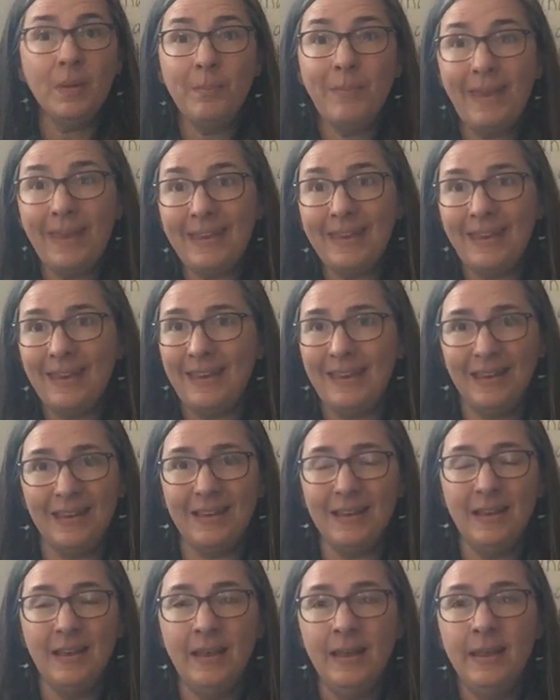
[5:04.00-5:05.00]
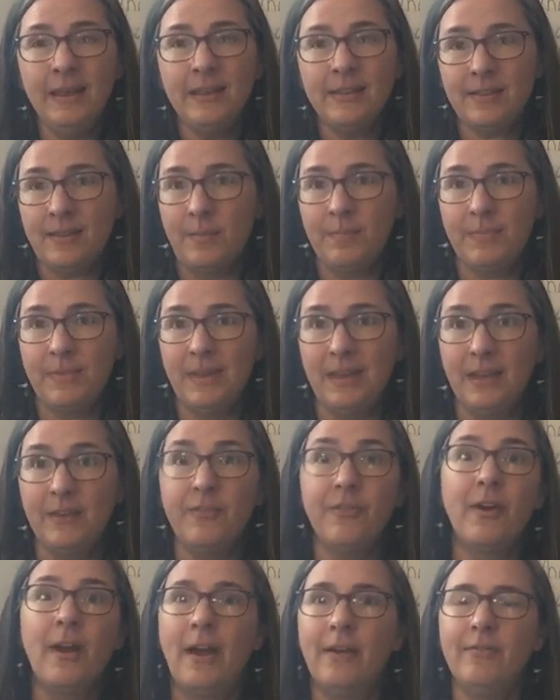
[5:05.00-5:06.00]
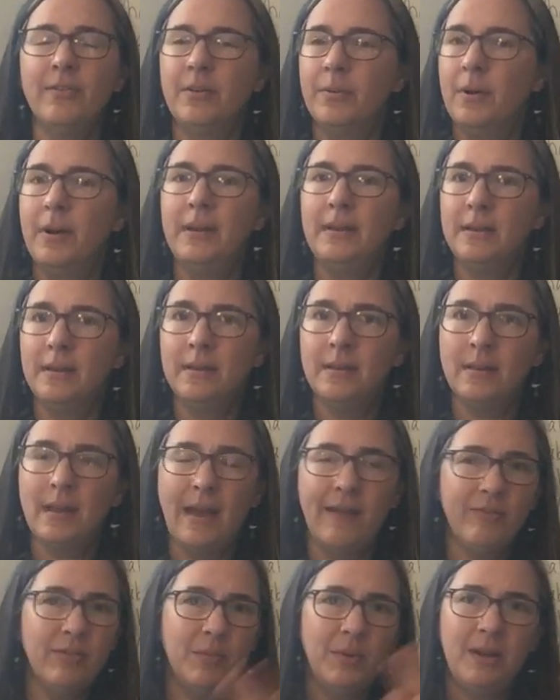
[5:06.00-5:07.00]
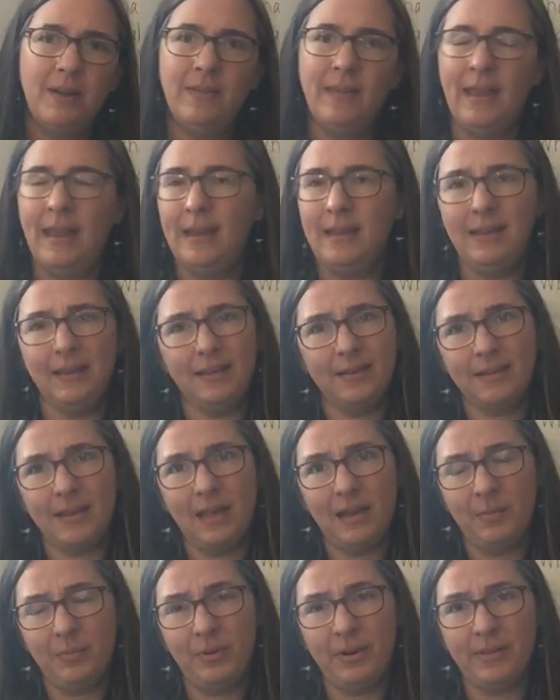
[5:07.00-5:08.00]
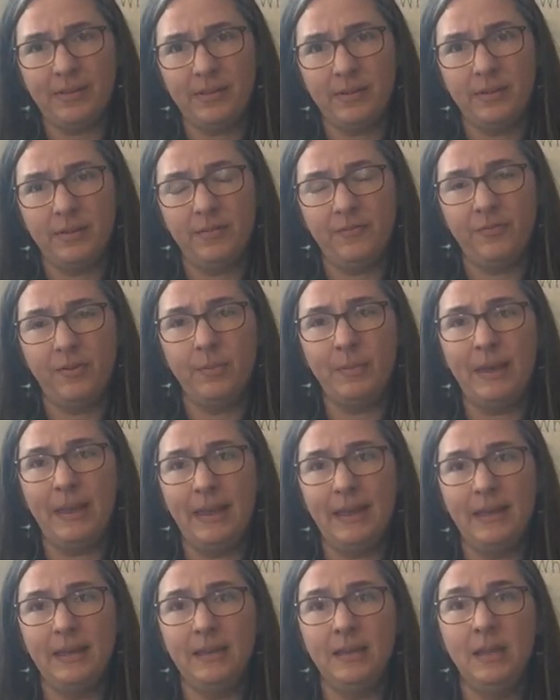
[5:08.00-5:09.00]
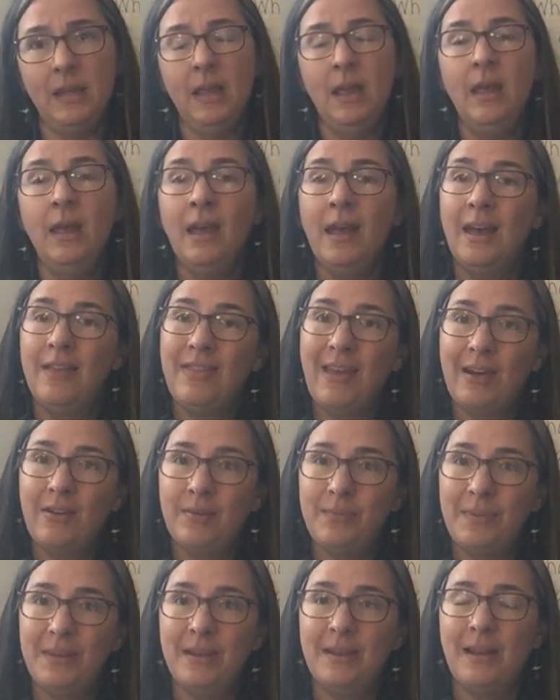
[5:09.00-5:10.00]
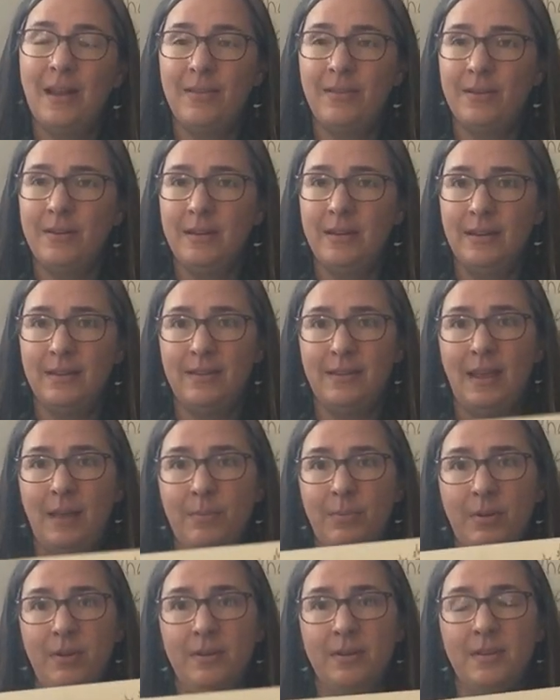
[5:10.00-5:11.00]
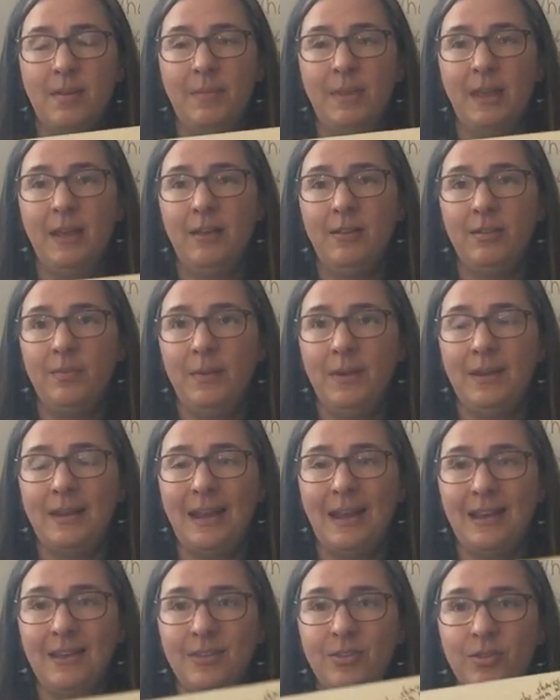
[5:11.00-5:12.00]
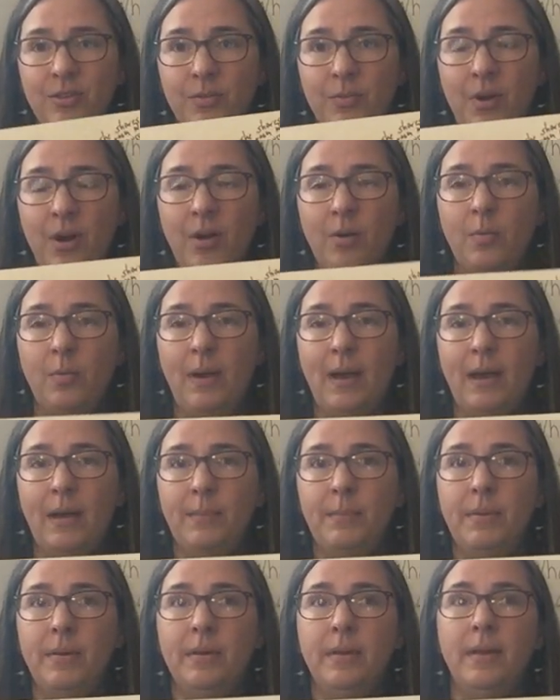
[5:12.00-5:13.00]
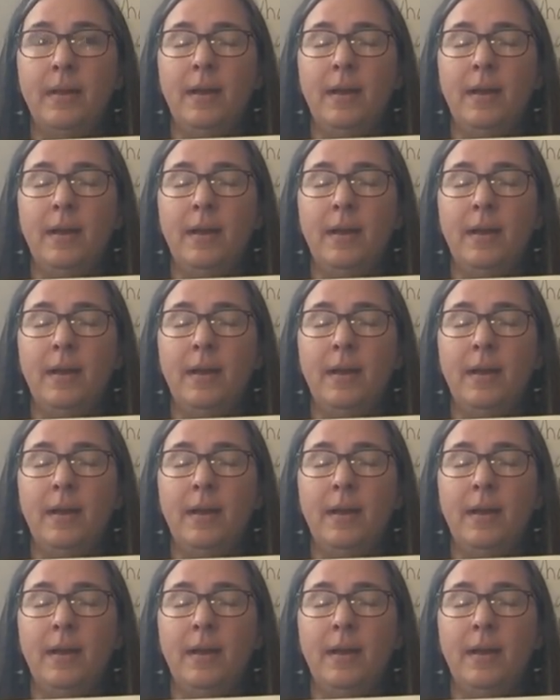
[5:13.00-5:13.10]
making something for everyone. Everyone in the annex got a present from Anne. And that would be another example, something else we could add to our web.